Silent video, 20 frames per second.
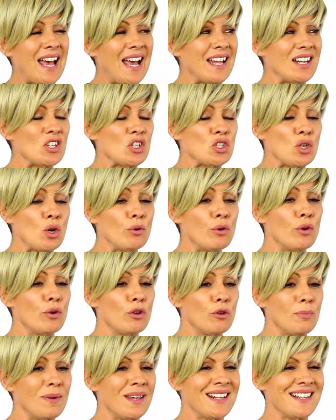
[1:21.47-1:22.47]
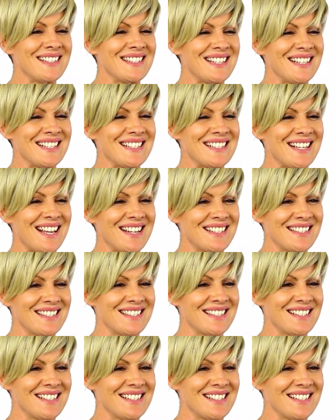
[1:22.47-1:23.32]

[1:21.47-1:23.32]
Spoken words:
at shoulder hooping success.